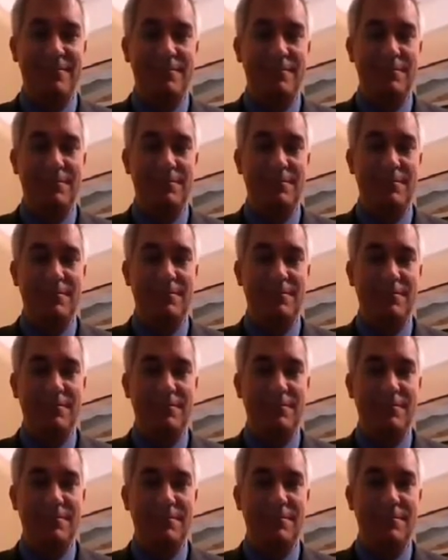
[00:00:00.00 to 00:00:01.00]

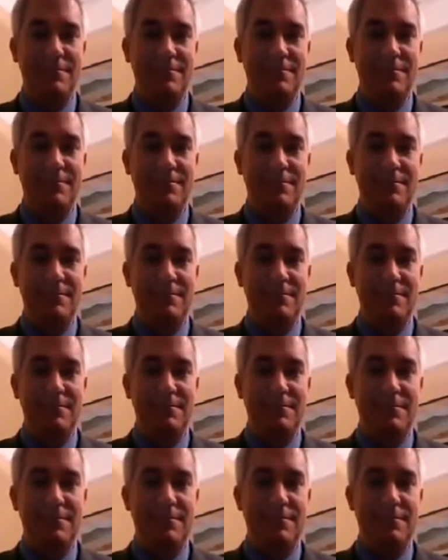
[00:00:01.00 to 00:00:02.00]

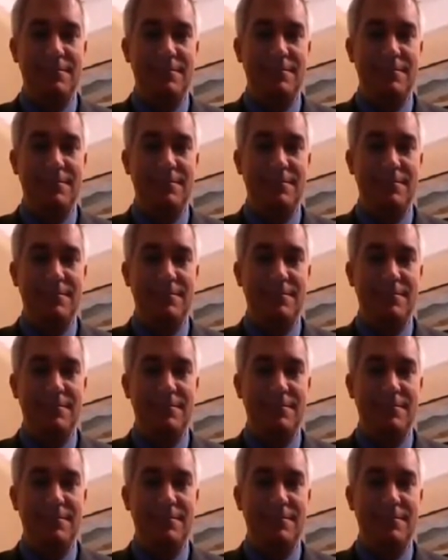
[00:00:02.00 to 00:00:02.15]
[no speech]